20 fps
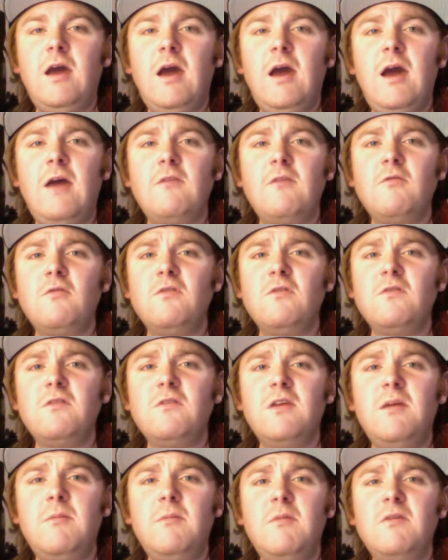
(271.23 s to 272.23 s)
after his
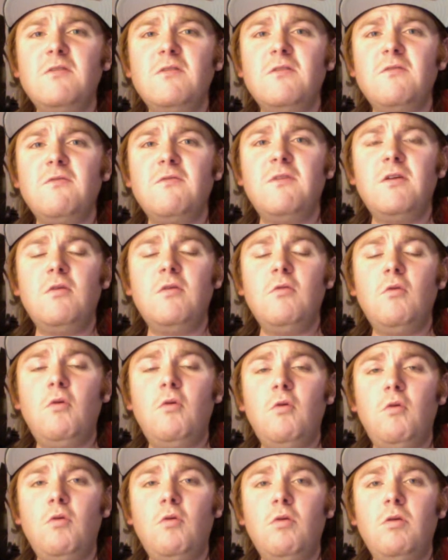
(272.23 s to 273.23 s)
team missed a field
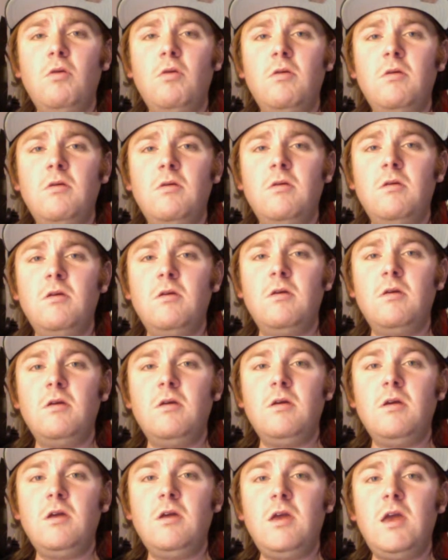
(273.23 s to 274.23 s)
goal.
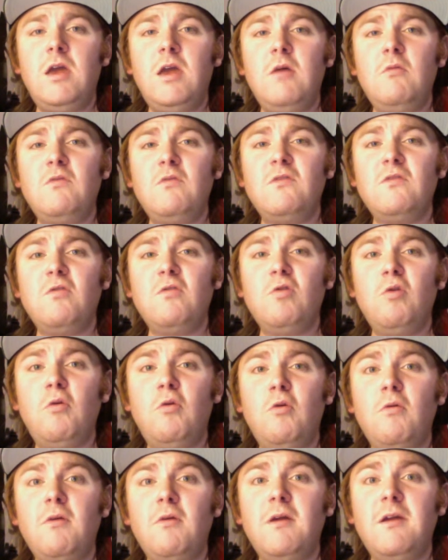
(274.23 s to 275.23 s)
It was
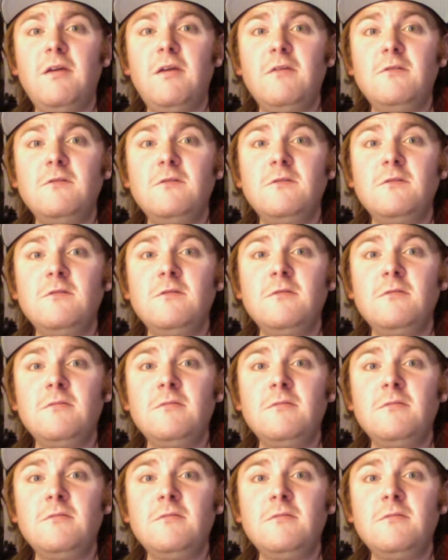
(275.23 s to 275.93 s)
glorious.